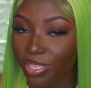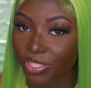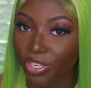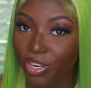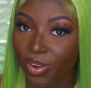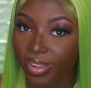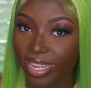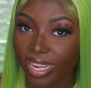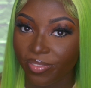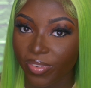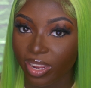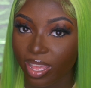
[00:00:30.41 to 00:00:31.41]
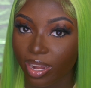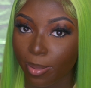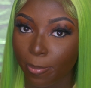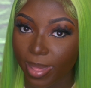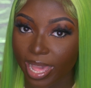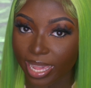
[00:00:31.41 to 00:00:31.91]
your girl Young Africana
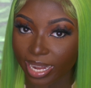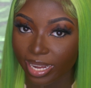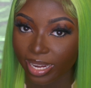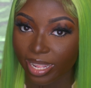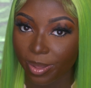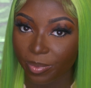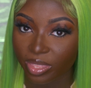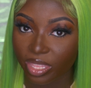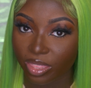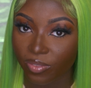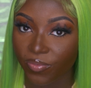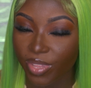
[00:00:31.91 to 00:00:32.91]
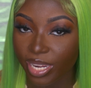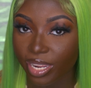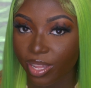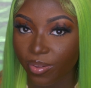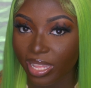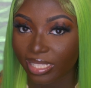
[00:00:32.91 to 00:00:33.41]
back at it again with another
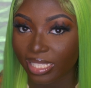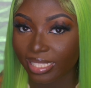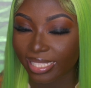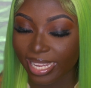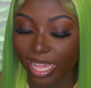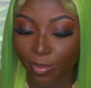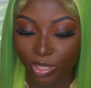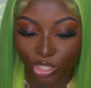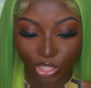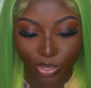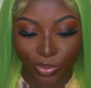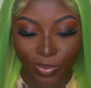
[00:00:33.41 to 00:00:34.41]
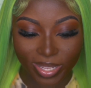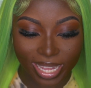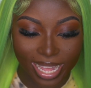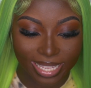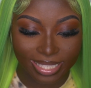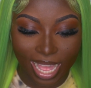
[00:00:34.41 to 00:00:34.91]
video and today I'll be showing you
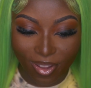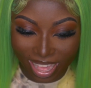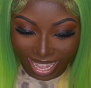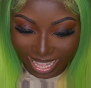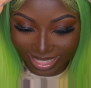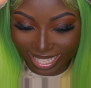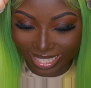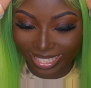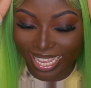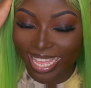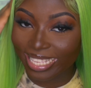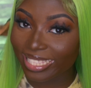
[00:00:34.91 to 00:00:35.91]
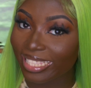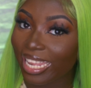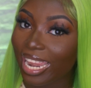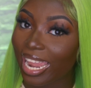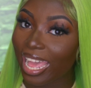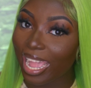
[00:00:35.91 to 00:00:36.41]
guys how I got this
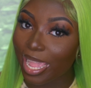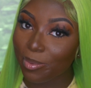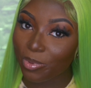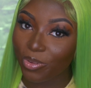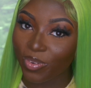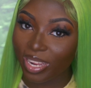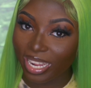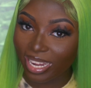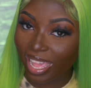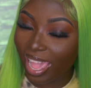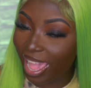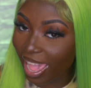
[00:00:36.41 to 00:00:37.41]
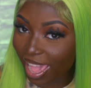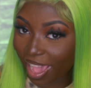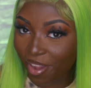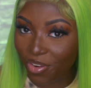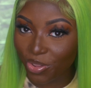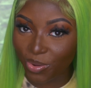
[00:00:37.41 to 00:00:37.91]
slime green
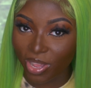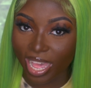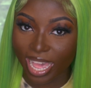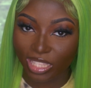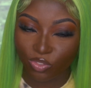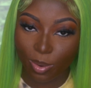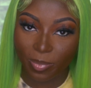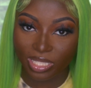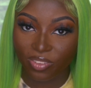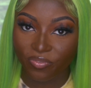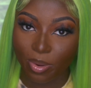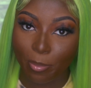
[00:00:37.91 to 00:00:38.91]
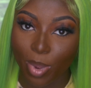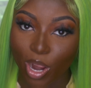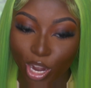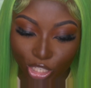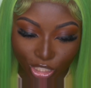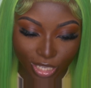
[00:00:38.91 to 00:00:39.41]
hair you know I had to represent for
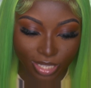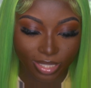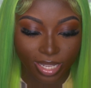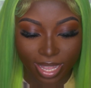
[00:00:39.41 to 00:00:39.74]
March because